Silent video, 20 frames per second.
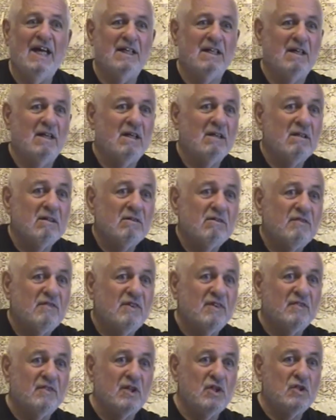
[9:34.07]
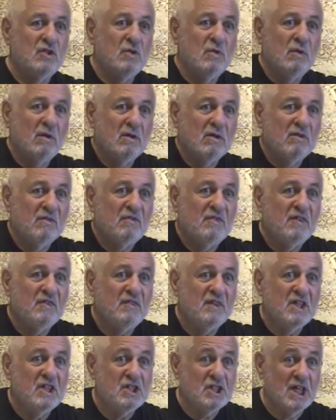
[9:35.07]
and 150,
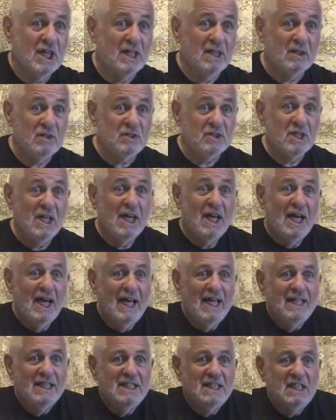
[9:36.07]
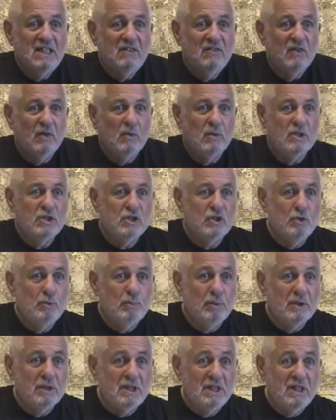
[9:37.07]
250 channels and TiVo and
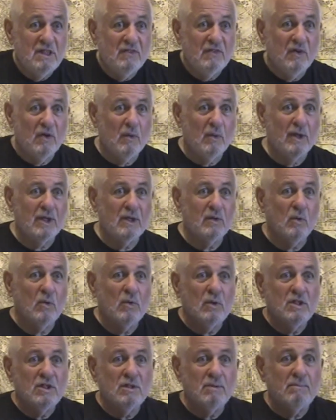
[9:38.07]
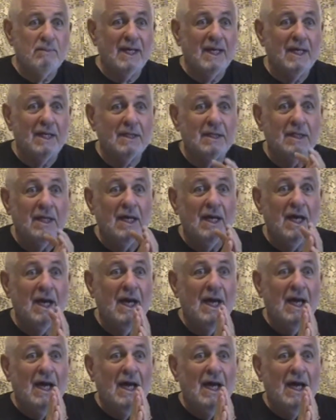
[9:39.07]
Super TiVo and on demand.